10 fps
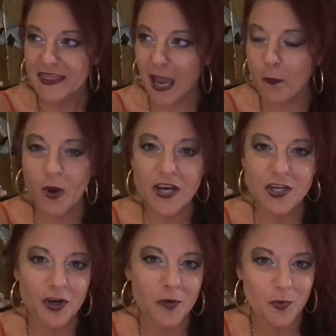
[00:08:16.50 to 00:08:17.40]
that when
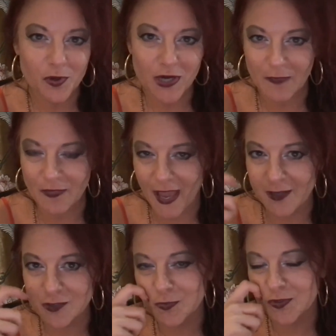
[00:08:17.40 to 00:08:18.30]
you're in burnout, the
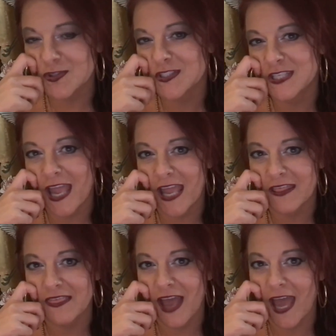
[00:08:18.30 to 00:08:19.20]
experts
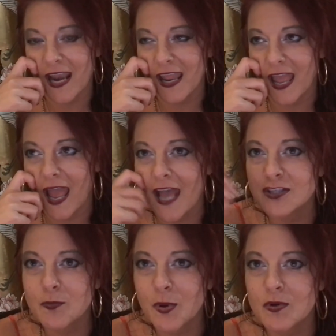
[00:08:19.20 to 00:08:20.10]
say that
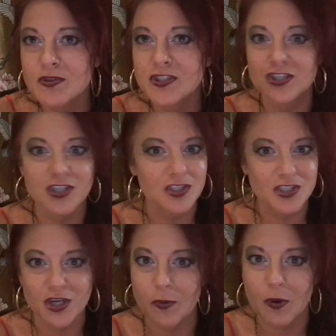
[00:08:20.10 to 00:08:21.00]
as opposed to
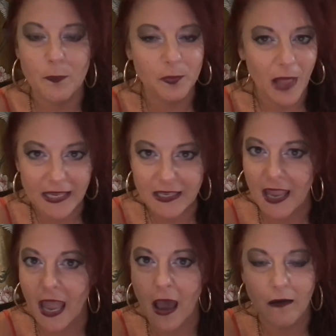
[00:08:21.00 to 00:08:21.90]
just
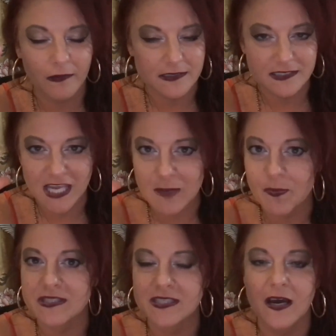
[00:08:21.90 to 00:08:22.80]
blanking out,
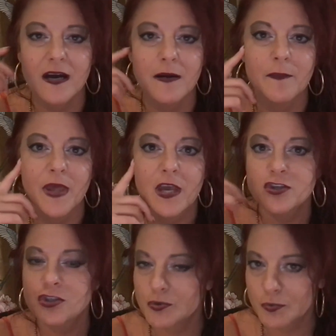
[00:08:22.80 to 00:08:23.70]
escapism,
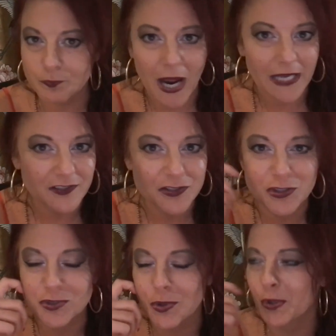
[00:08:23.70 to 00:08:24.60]
sc-
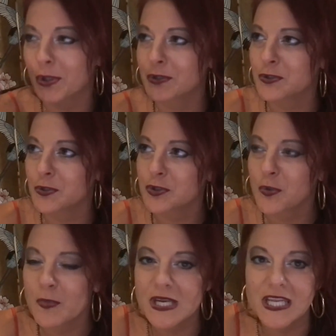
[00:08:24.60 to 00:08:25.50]
mindlessly scrolling on
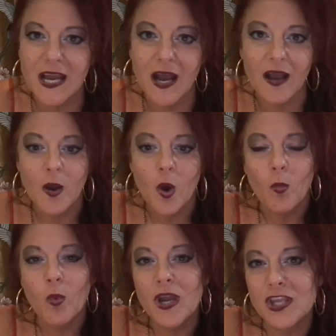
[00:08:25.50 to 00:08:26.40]
social media,
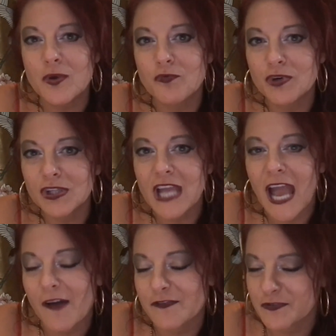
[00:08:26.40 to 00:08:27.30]
what you really
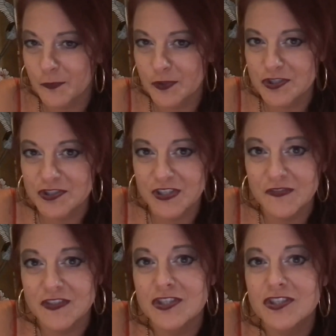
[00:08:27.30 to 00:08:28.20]
have to force
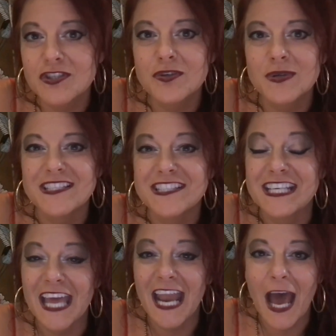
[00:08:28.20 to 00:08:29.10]
yourself to do is to
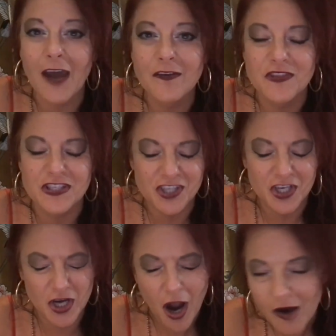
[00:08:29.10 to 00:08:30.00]
get out of this
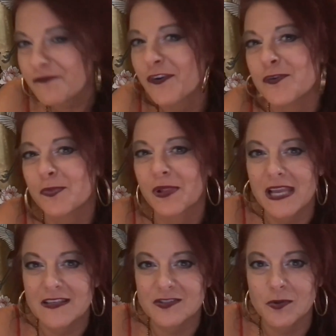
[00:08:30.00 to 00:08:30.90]
comfort
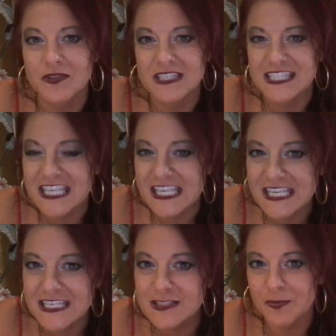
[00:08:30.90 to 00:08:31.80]
place or this
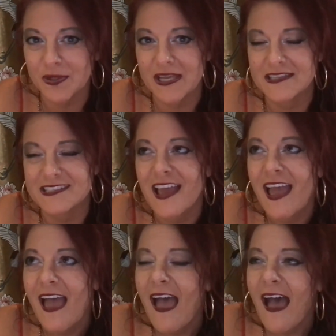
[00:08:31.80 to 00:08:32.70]
ease place
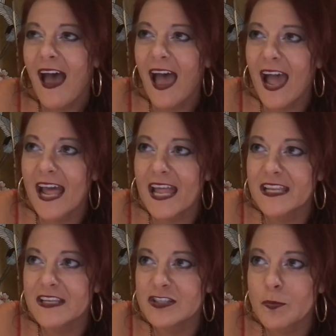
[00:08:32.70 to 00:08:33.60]

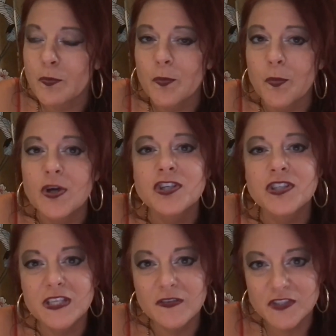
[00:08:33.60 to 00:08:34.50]
and push
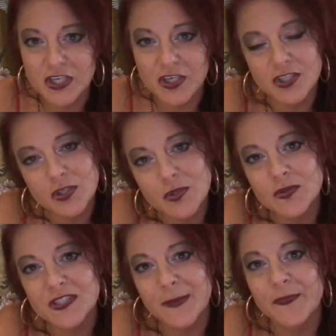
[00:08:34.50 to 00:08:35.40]
yourself to
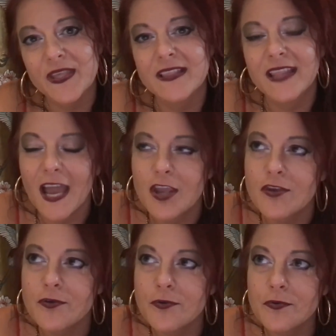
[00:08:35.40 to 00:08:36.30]
do something that
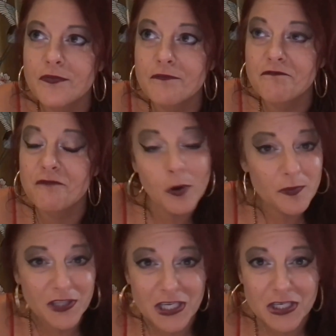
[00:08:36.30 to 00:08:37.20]
you
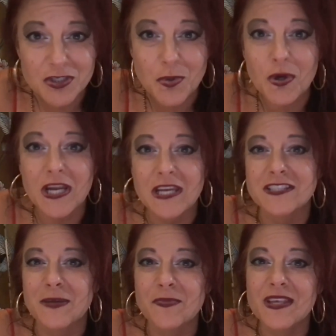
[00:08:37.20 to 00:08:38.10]
formerly
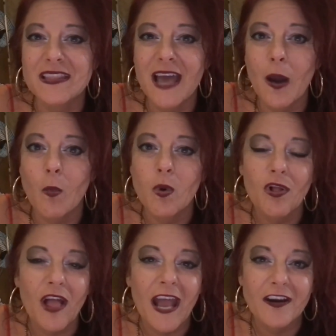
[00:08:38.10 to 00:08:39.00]
enjoyed, something that
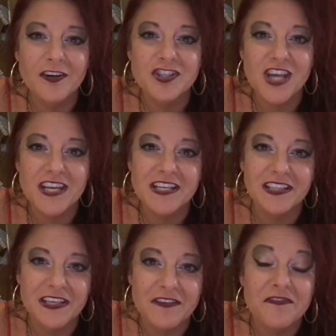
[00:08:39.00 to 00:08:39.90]
will
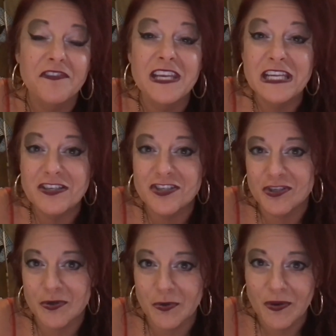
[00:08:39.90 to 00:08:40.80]
energetically feed
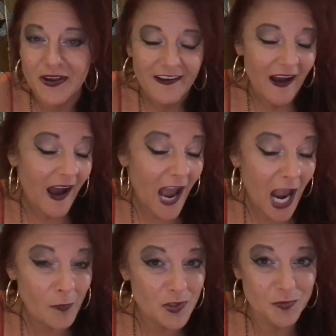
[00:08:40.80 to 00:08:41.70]
you.
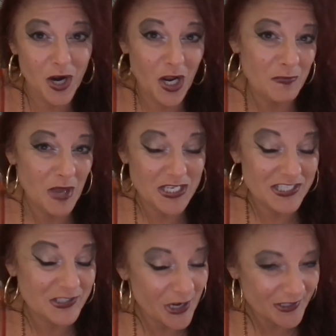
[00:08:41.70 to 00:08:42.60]
I always recommend
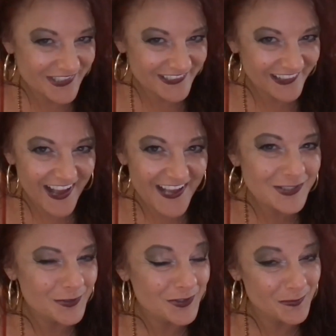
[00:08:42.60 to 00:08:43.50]
a dance
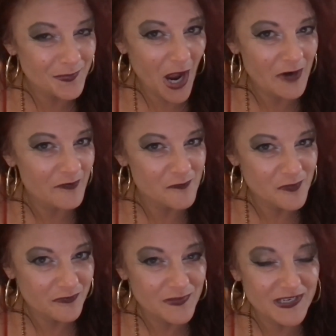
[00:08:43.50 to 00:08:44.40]
class or some kind of
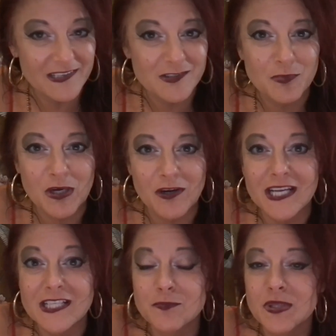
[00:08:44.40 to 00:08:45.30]
movement
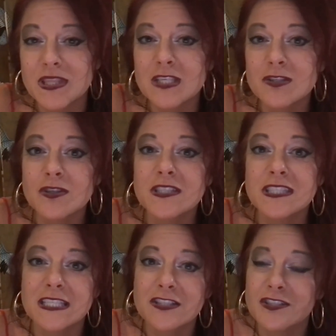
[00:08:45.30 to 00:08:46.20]
experience, but this could
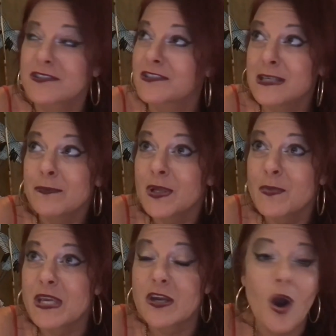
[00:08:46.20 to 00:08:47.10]

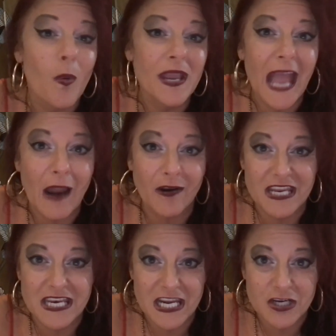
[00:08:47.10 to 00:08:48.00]
simply be going out
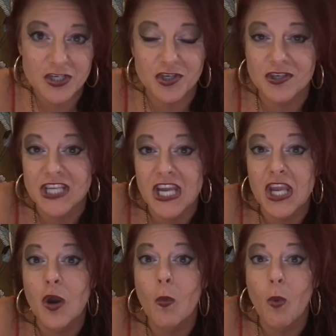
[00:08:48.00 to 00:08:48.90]
in nature and
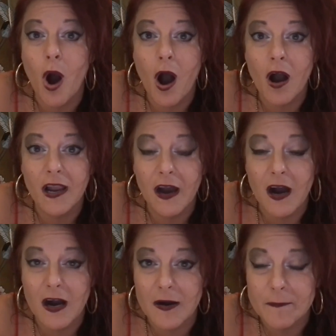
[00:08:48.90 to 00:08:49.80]
taking a walk.
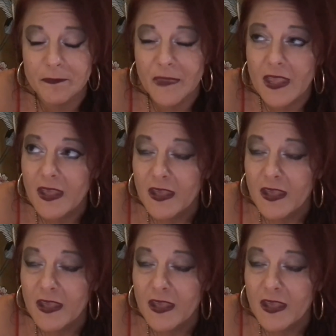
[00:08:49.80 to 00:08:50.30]
Um,